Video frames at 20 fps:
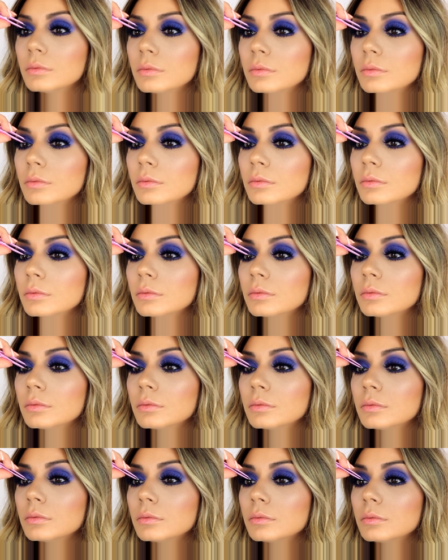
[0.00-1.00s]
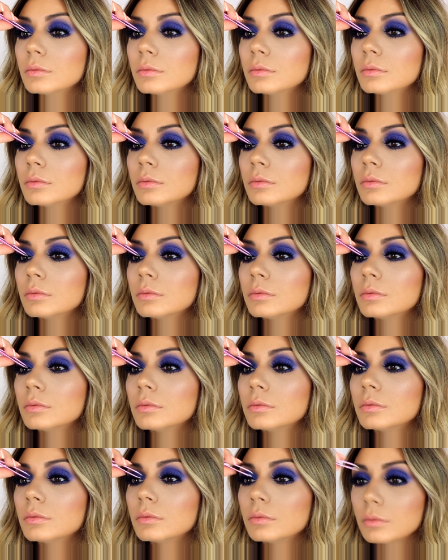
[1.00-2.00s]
No one is speaking in this clip.